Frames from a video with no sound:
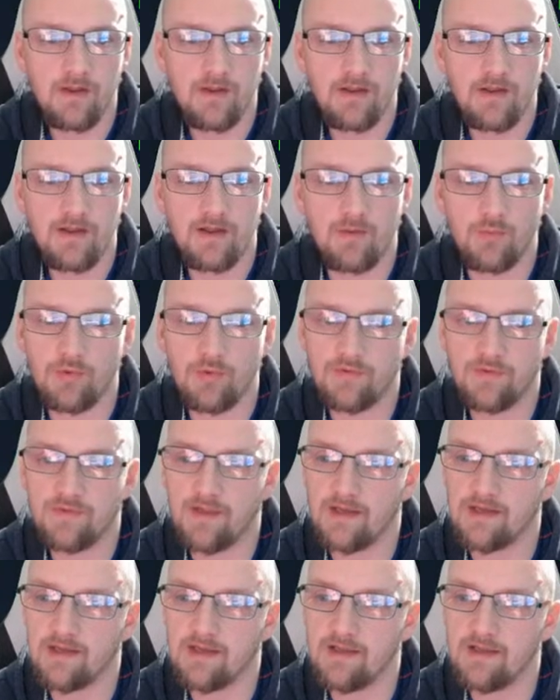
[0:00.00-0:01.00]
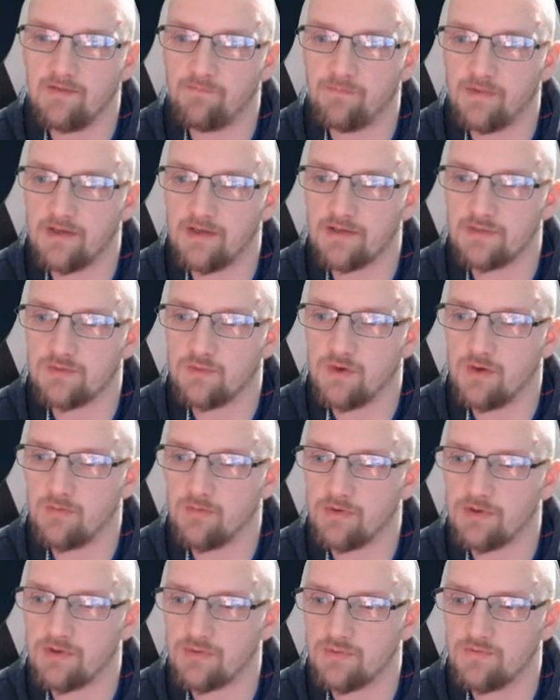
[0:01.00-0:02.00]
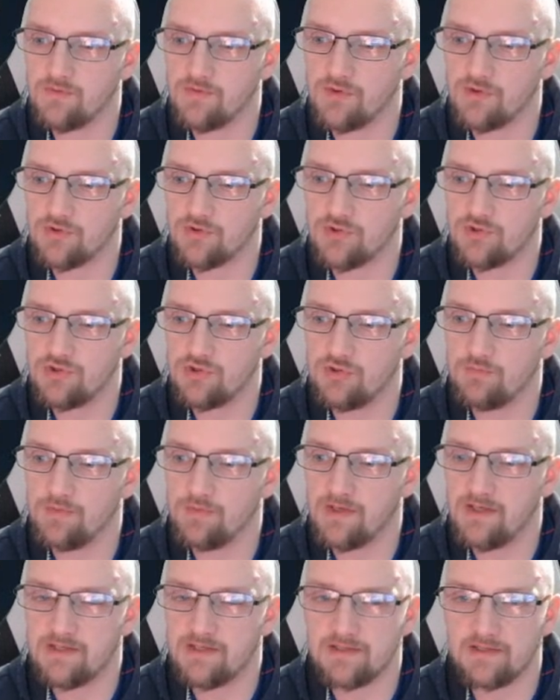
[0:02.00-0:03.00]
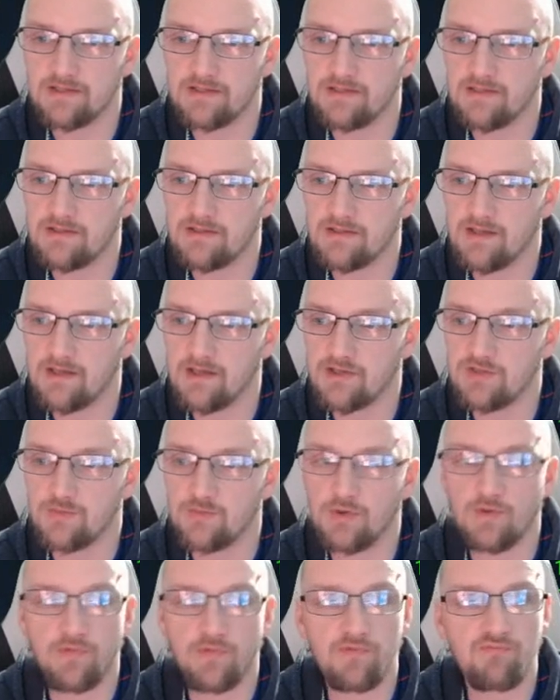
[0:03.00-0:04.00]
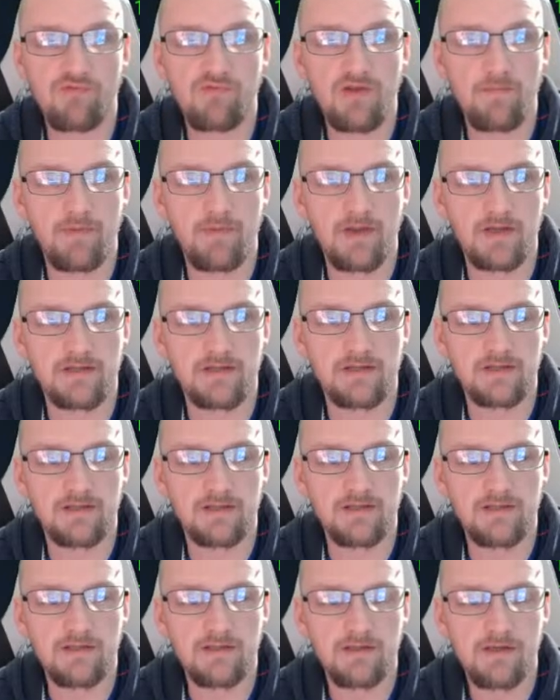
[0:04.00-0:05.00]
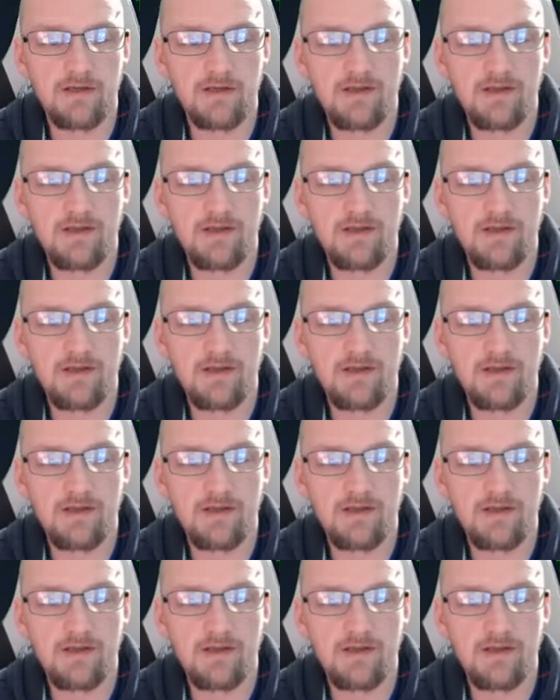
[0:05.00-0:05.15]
it would then give me as well, because we've got 2 pieces. Actually, we've got 3 pieces.